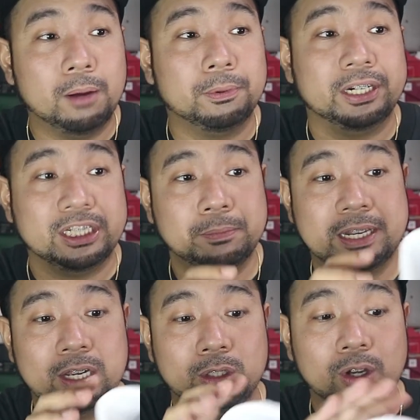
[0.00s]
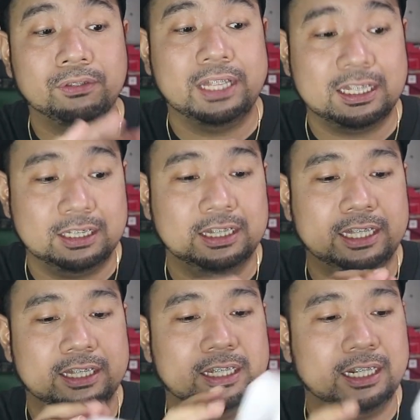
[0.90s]
upper is made out of that
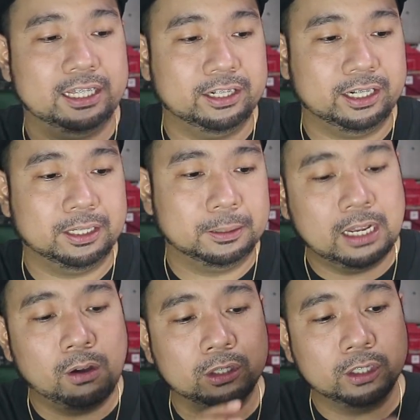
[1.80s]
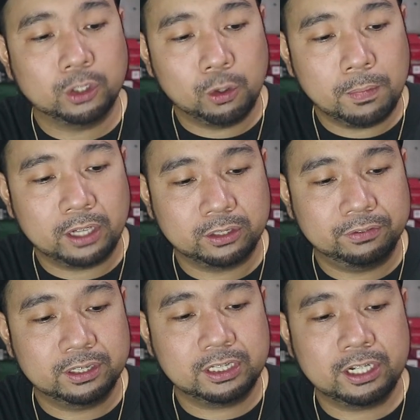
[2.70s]
synthetic leather. Now on the toe box
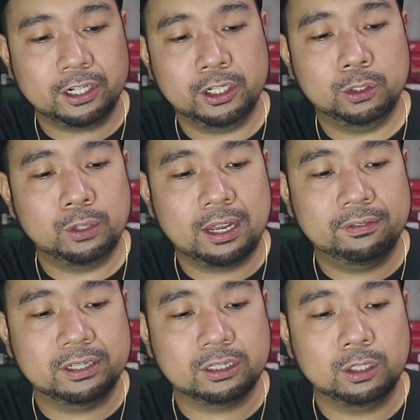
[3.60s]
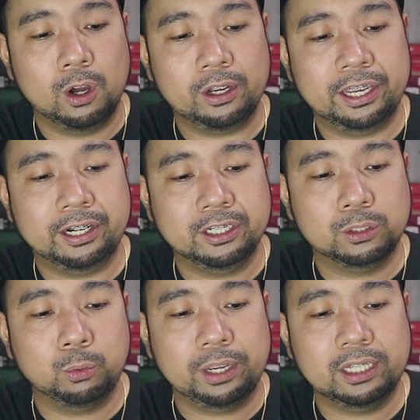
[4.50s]
of the sneaker, you do have this long-haired
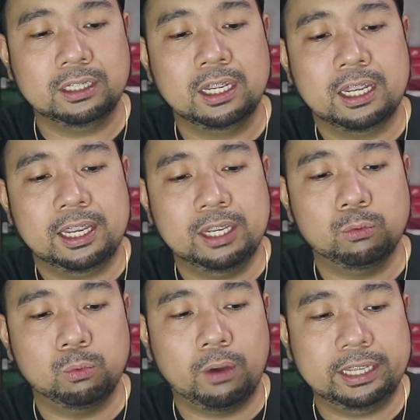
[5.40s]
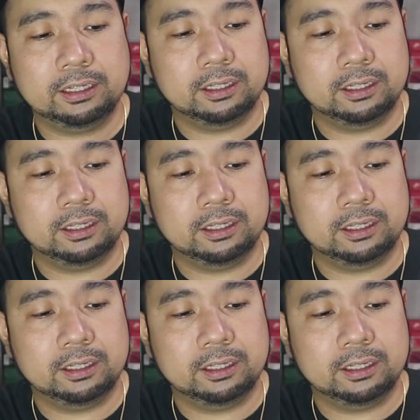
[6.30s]
suede in white,